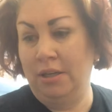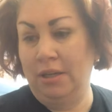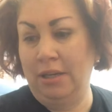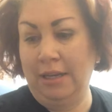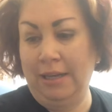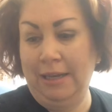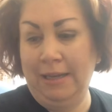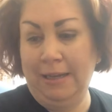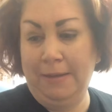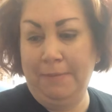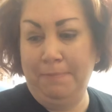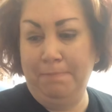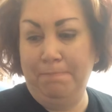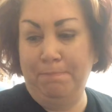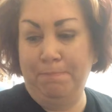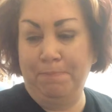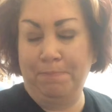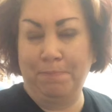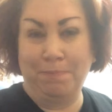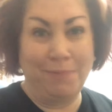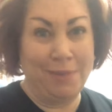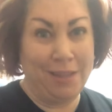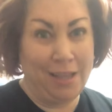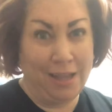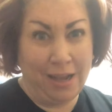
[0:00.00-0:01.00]
um,
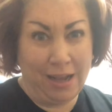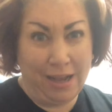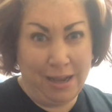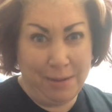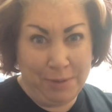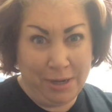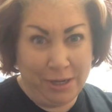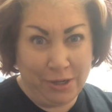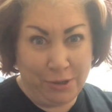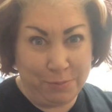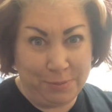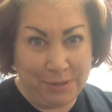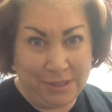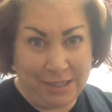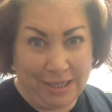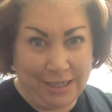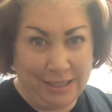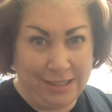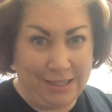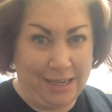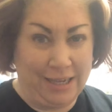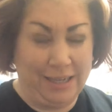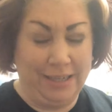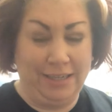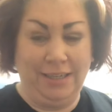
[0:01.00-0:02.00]
I'm 100%
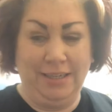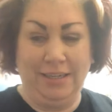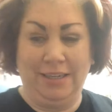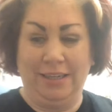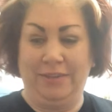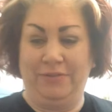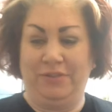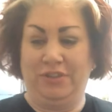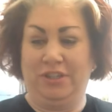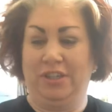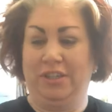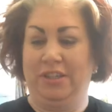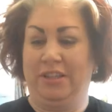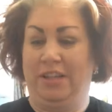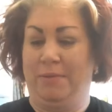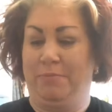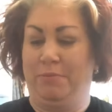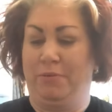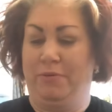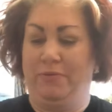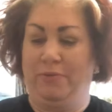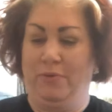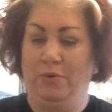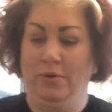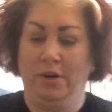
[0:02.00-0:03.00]
Italian. I've shared that
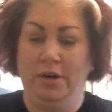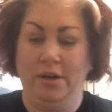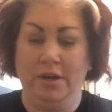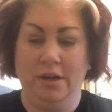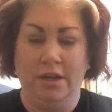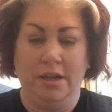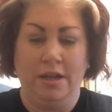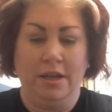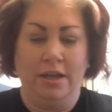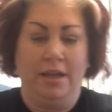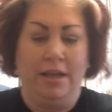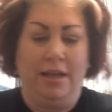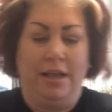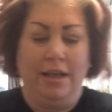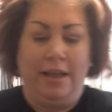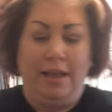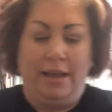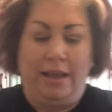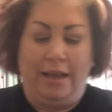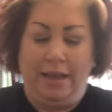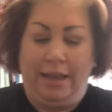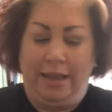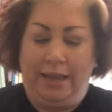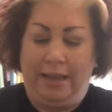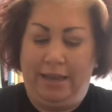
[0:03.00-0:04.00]
before.
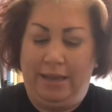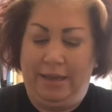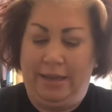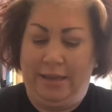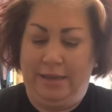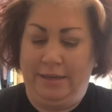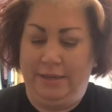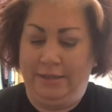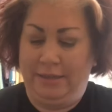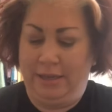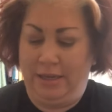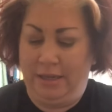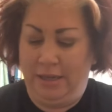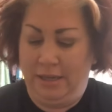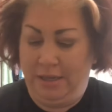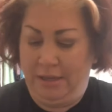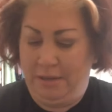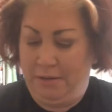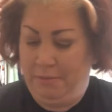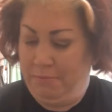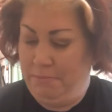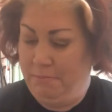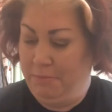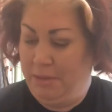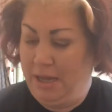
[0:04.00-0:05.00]
And
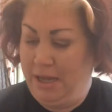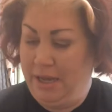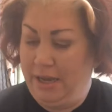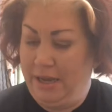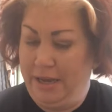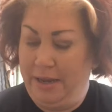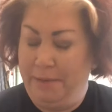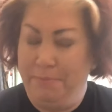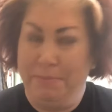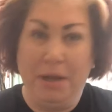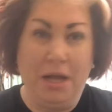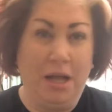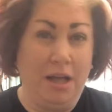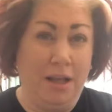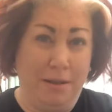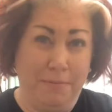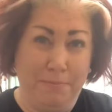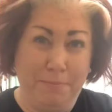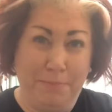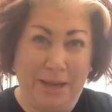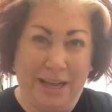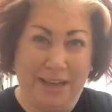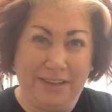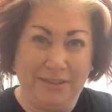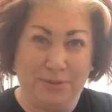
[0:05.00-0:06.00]
my
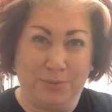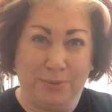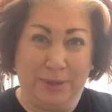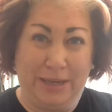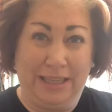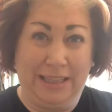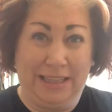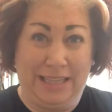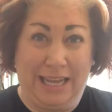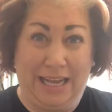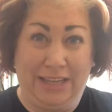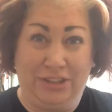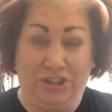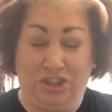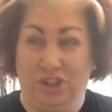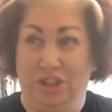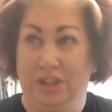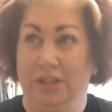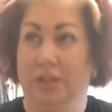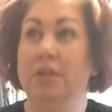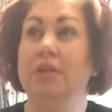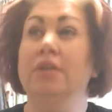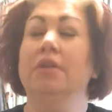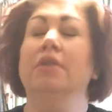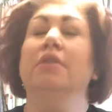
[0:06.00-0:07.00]
mom passed away last year.